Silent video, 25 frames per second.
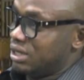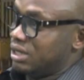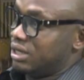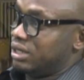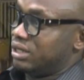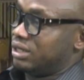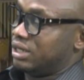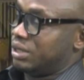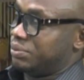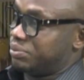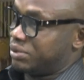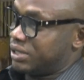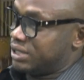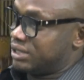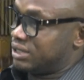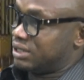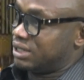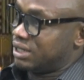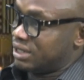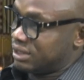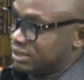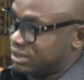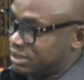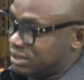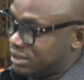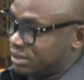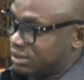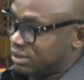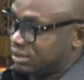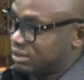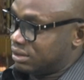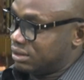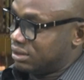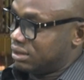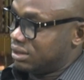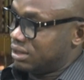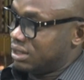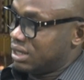the presidency,
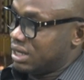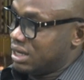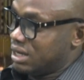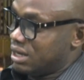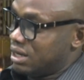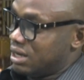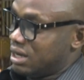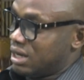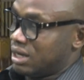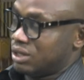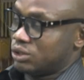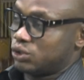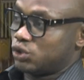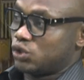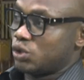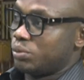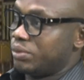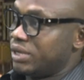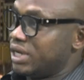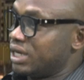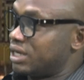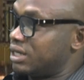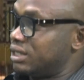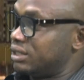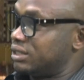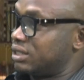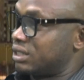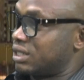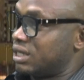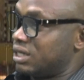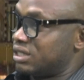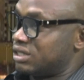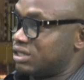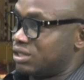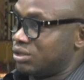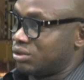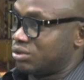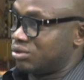and so many critical
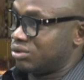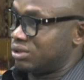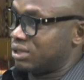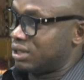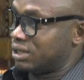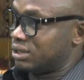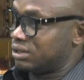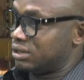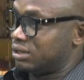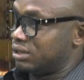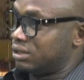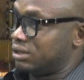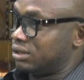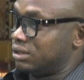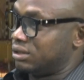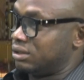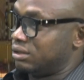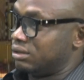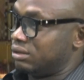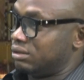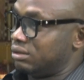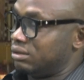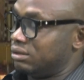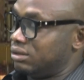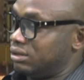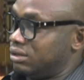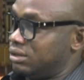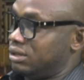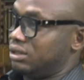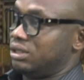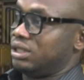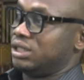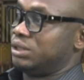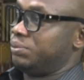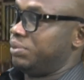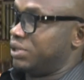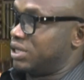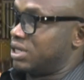stakeholders.
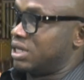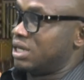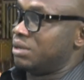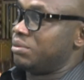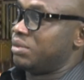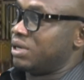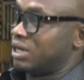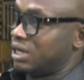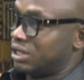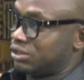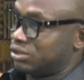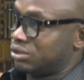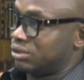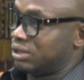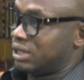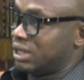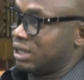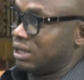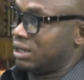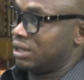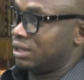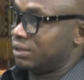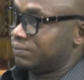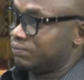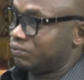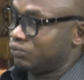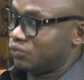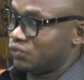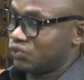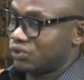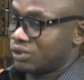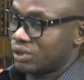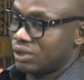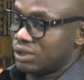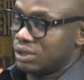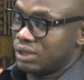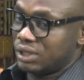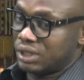It became a national
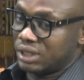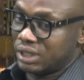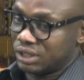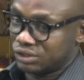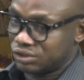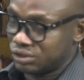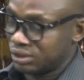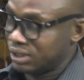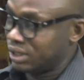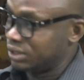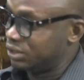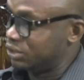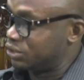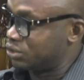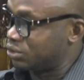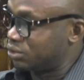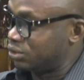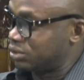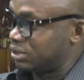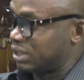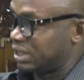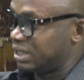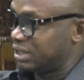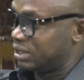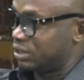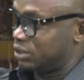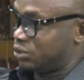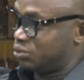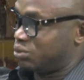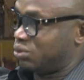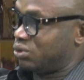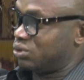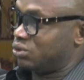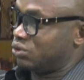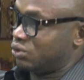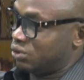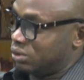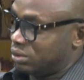discussion. That is what
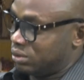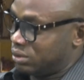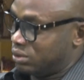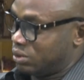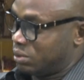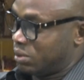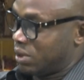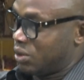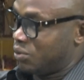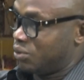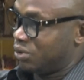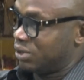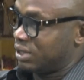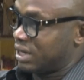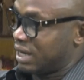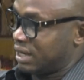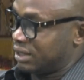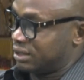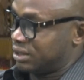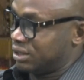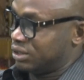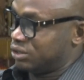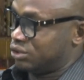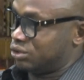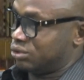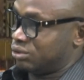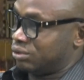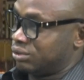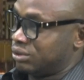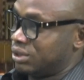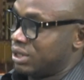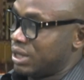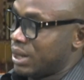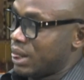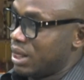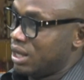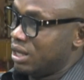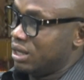number one, attention.
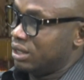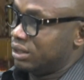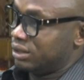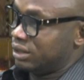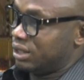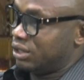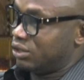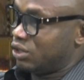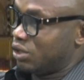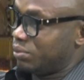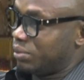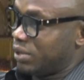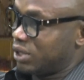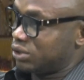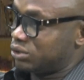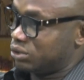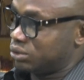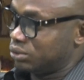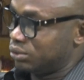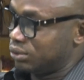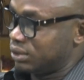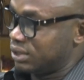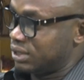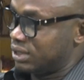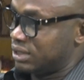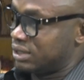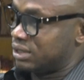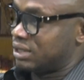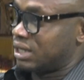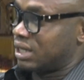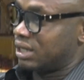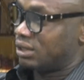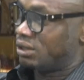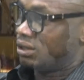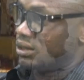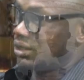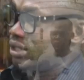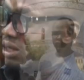Then number two is
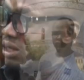that